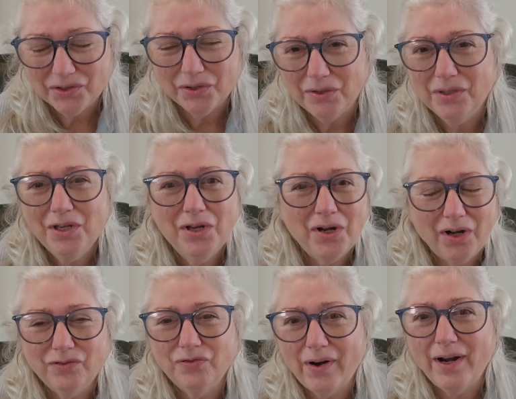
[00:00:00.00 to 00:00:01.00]
So
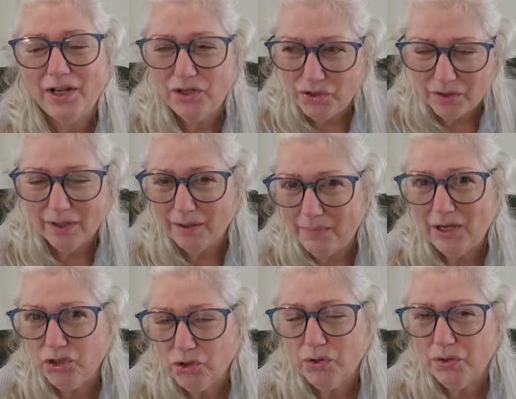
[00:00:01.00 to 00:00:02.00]
on Fridays, you got to make
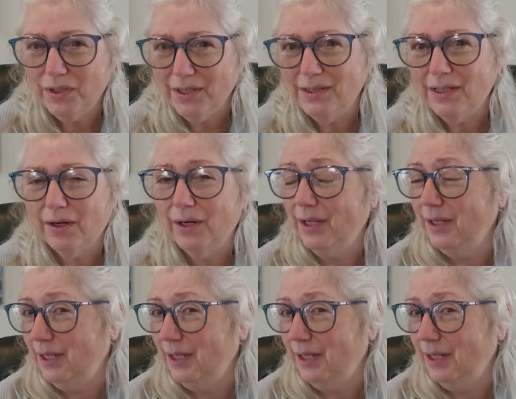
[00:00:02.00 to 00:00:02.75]
sure you get there.